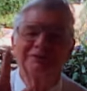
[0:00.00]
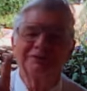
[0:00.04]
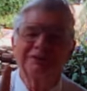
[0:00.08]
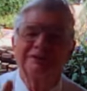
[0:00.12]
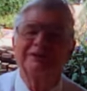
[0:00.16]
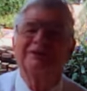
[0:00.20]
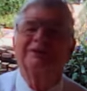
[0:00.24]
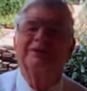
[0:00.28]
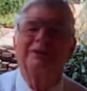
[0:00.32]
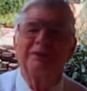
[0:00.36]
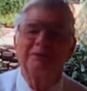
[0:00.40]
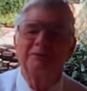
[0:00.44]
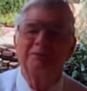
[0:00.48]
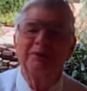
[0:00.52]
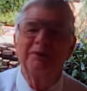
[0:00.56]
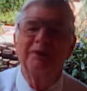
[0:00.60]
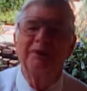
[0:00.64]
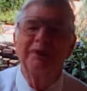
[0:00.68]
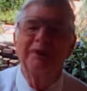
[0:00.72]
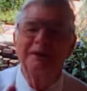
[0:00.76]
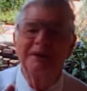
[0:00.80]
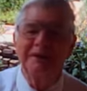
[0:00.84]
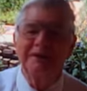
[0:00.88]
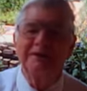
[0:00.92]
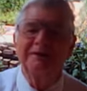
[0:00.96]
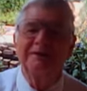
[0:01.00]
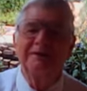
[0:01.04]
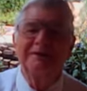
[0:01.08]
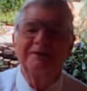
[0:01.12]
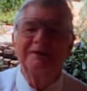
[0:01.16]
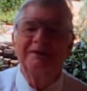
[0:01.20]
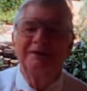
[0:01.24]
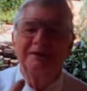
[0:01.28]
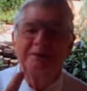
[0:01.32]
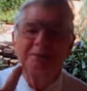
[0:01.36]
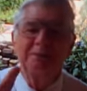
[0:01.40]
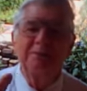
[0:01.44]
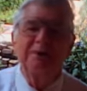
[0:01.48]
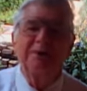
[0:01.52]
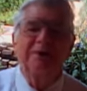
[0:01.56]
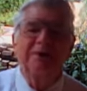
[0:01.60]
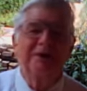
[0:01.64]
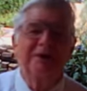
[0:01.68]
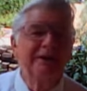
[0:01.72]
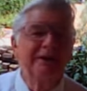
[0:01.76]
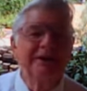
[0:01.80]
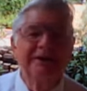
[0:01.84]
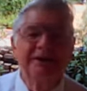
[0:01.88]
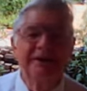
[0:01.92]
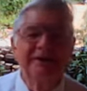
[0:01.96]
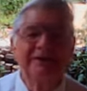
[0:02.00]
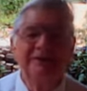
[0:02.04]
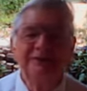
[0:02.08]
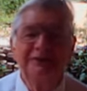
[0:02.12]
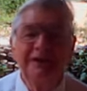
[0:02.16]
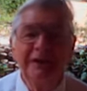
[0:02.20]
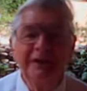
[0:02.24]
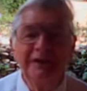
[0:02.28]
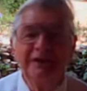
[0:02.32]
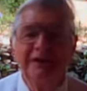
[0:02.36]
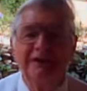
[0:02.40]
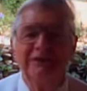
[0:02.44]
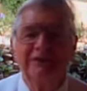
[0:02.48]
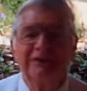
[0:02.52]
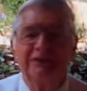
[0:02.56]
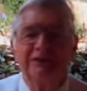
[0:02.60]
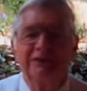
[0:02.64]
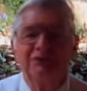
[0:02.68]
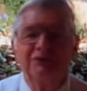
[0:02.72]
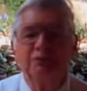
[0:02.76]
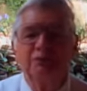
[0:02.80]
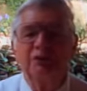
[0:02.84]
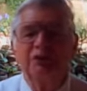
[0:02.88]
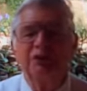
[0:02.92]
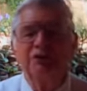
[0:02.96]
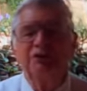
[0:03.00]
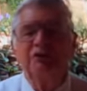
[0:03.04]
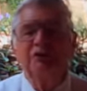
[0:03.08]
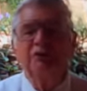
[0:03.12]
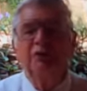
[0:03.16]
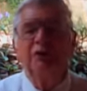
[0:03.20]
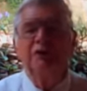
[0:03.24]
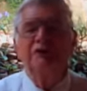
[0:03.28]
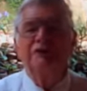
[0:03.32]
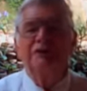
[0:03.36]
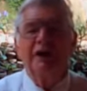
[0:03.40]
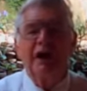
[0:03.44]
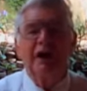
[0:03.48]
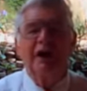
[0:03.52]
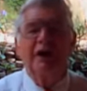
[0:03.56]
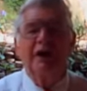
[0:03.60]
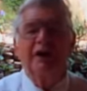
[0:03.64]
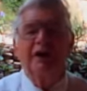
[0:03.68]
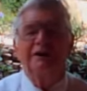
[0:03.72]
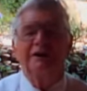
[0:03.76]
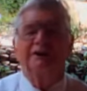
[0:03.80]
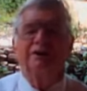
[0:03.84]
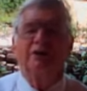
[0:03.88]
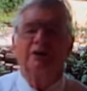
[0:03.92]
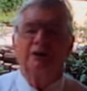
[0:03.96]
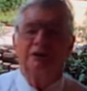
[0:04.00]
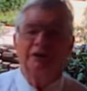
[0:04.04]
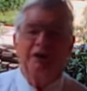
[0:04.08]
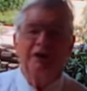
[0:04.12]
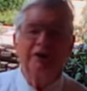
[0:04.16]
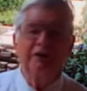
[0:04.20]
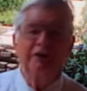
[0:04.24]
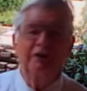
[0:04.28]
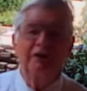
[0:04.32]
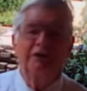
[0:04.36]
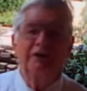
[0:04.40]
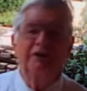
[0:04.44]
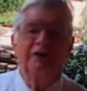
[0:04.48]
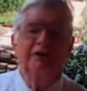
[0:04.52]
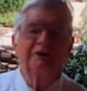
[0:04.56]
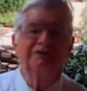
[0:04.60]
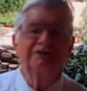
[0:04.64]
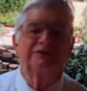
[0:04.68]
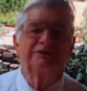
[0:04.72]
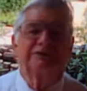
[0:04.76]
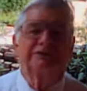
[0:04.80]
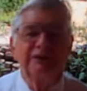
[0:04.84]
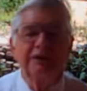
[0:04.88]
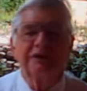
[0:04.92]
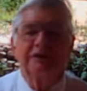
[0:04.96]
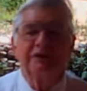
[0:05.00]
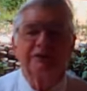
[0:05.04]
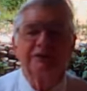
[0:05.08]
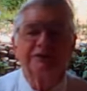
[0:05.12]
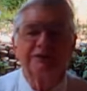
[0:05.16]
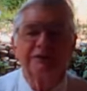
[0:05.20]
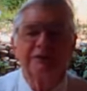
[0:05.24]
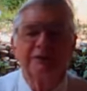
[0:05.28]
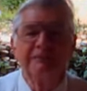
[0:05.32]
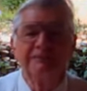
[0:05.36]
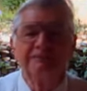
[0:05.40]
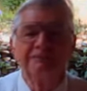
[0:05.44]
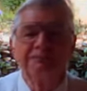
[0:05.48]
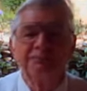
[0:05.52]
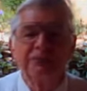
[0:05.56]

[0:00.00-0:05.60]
that sleep in me. Death is when you die and go to hell. That's death.